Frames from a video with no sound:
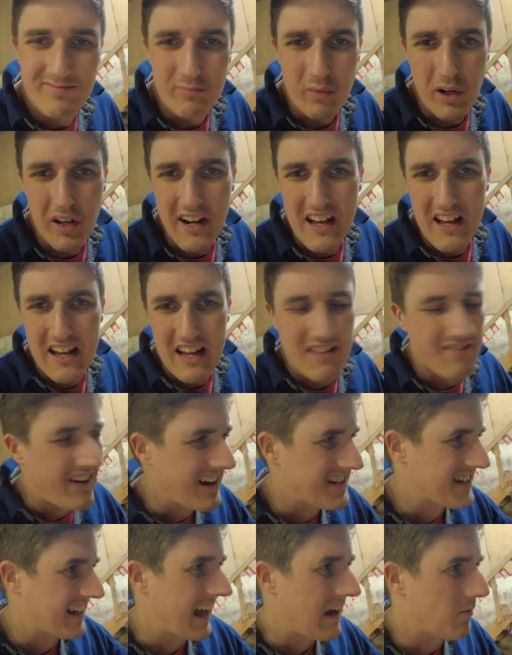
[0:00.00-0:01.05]
We're going to
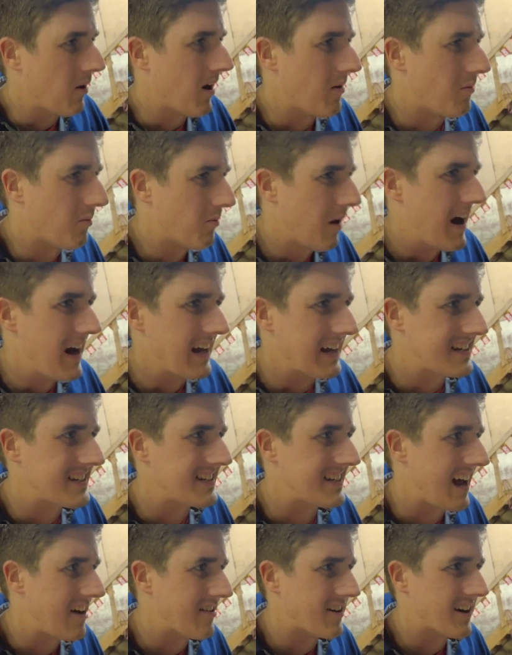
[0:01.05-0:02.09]
investigate what, why it's
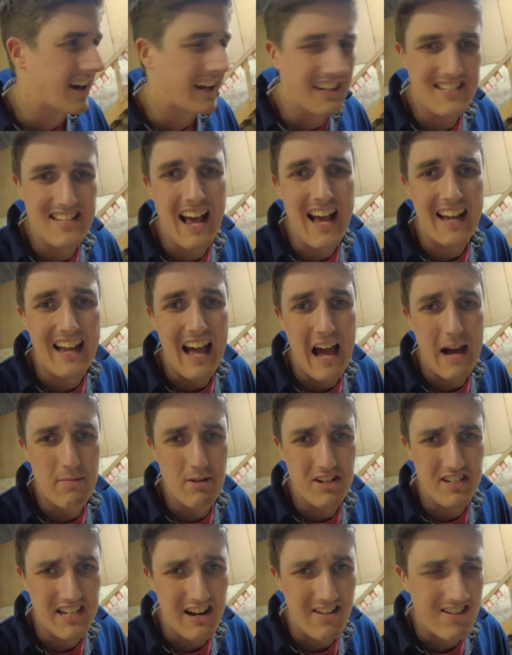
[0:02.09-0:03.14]
sounding like a sack of
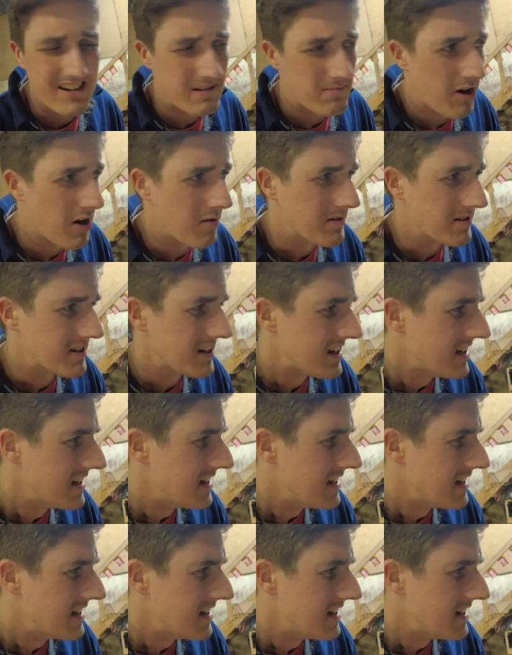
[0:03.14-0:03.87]
hammers here at the moment.